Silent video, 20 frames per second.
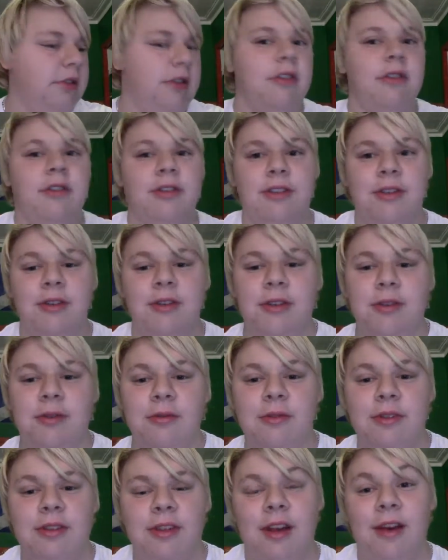I'll show
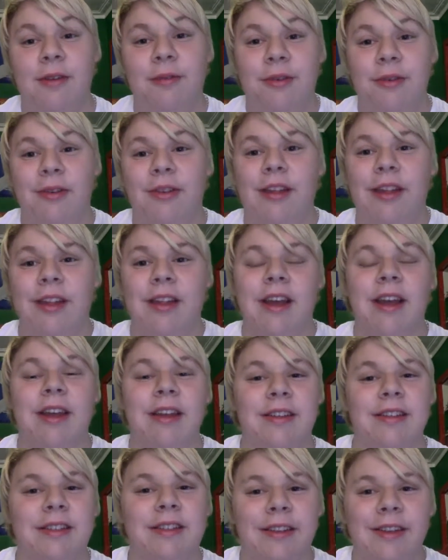you. I'll do a
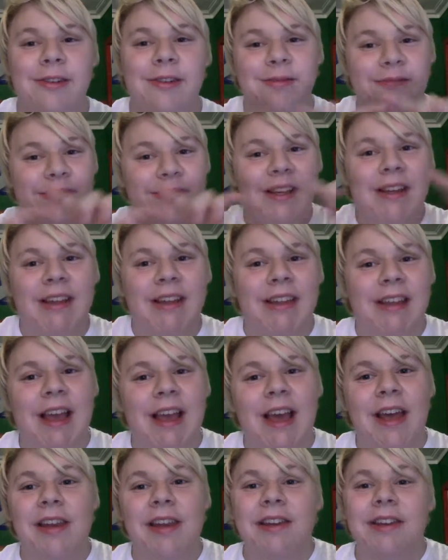nice little thing at the
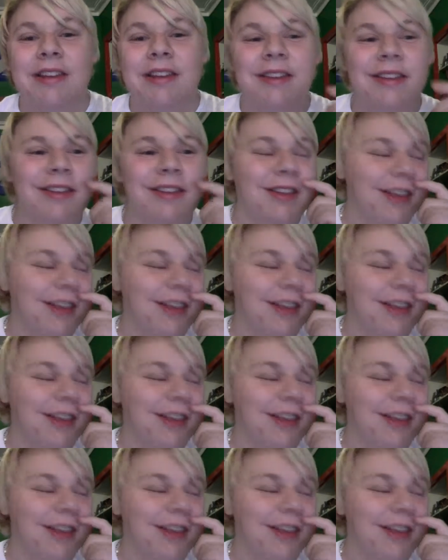end